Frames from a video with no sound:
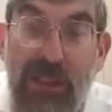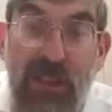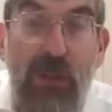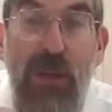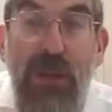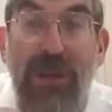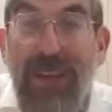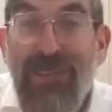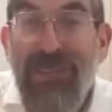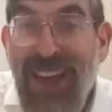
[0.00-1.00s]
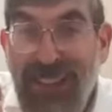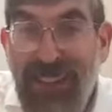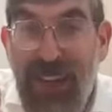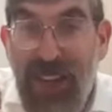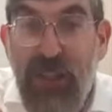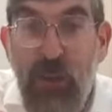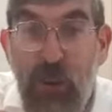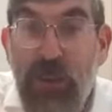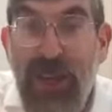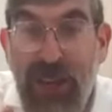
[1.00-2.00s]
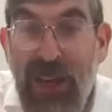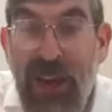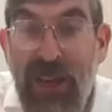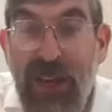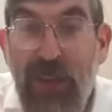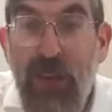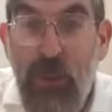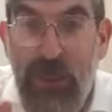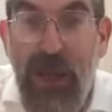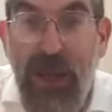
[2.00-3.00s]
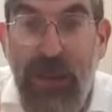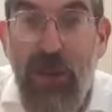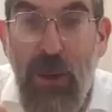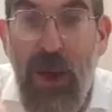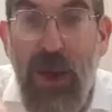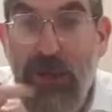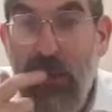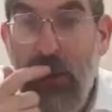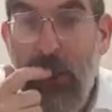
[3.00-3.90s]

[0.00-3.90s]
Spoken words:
So if that's the case, you would get chenek. You would not get what?